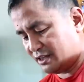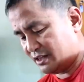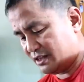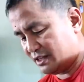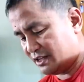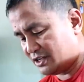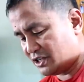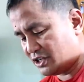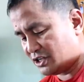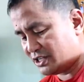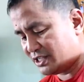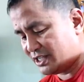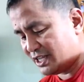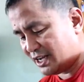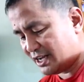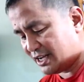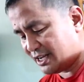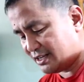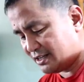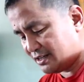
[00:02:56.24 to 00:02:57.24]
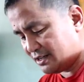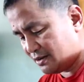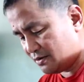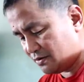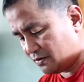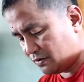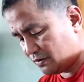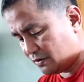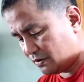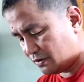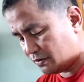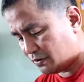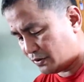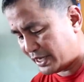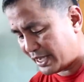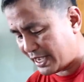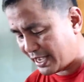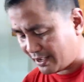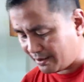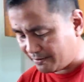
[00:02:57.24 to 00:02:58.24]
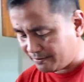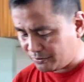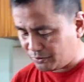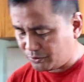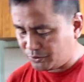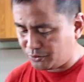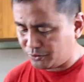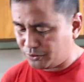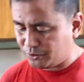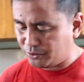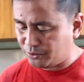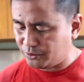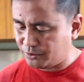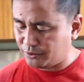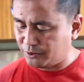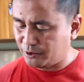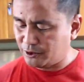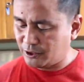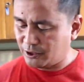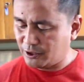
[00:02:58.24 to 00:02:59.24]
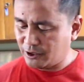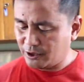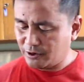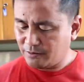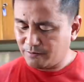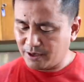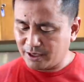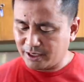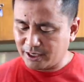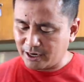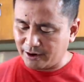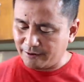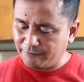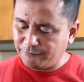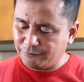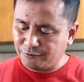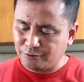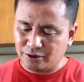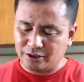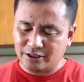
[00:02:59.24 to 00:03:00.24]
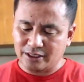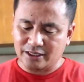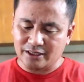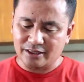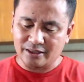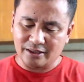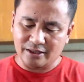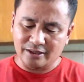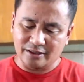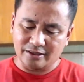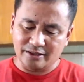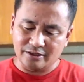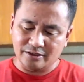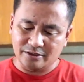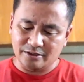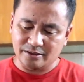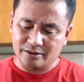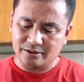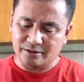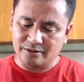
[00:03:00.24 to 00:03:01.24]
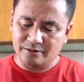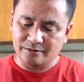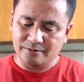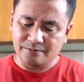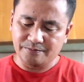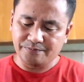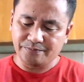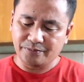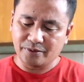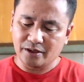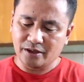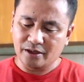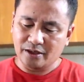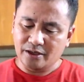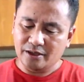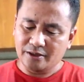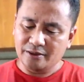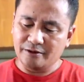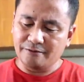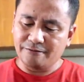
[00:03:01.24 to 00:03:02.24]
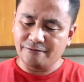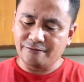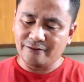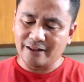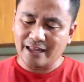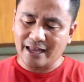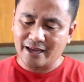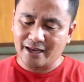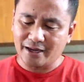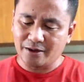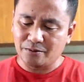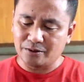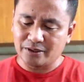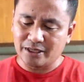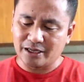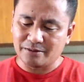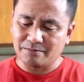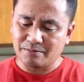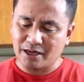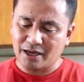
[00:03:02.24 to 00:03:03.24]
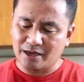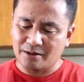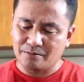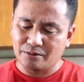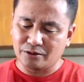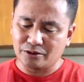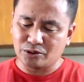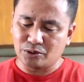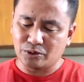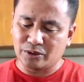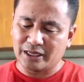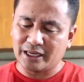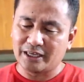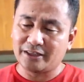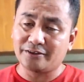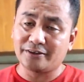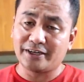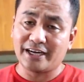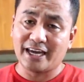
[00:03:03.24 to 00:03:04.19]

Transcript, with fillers: this is done, we have to be careful that the fly will not be able to lay their